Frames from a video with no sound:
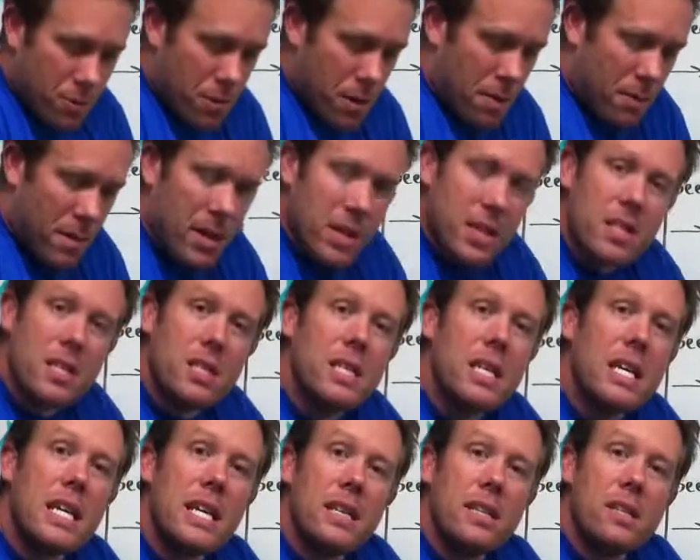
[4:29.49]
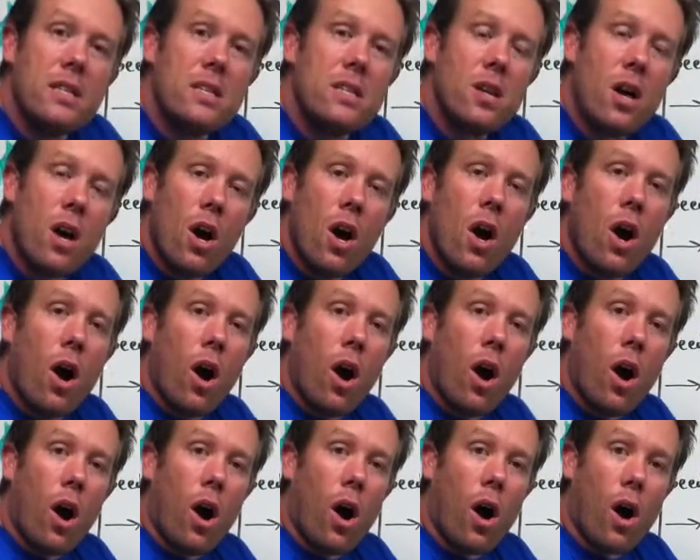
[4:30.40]
Remember, the seeds
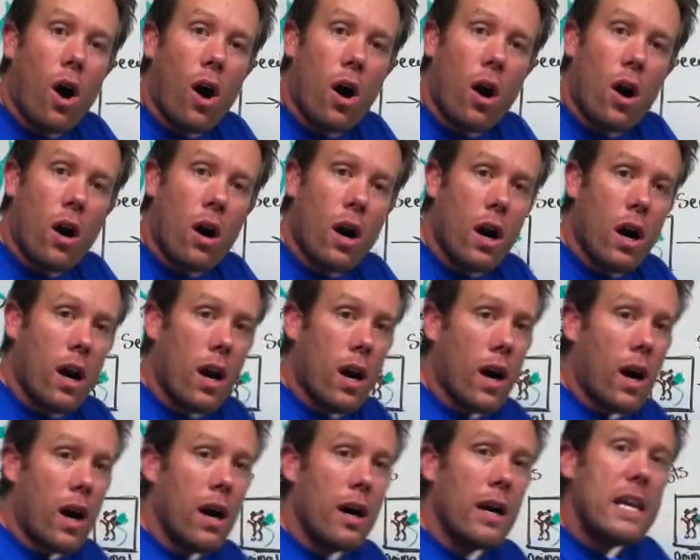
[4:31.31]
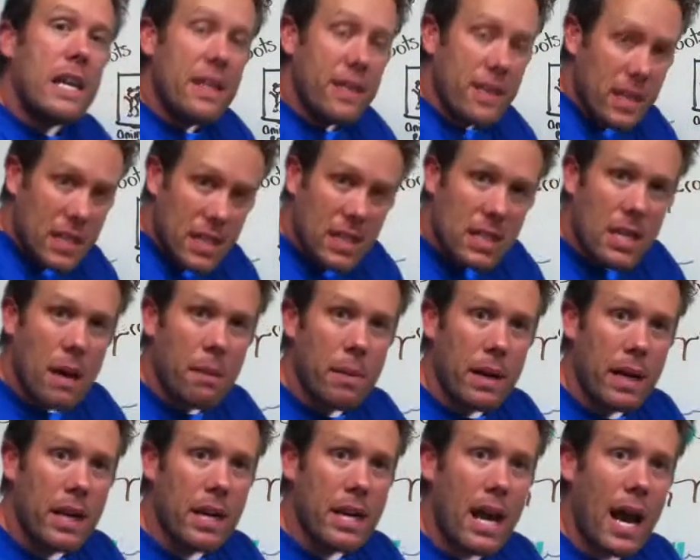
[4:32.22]
are in the
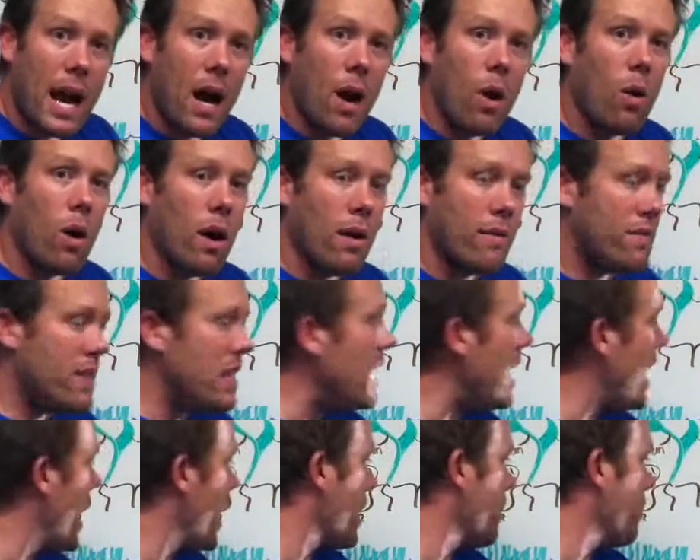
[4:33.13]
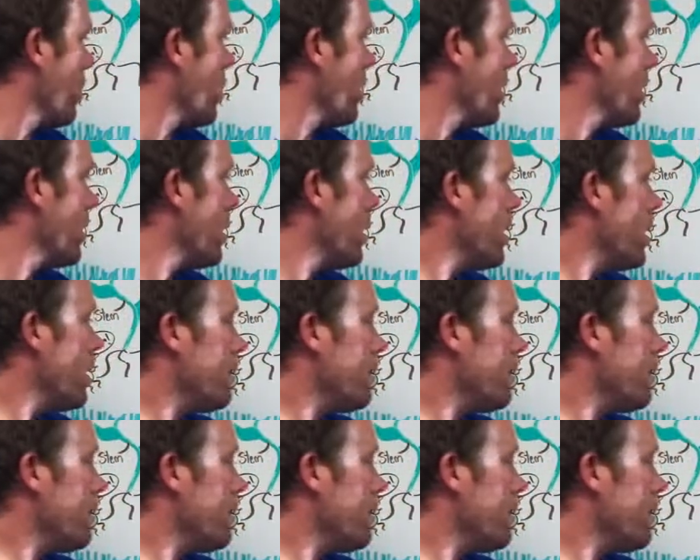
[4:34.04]
stomach now of the animal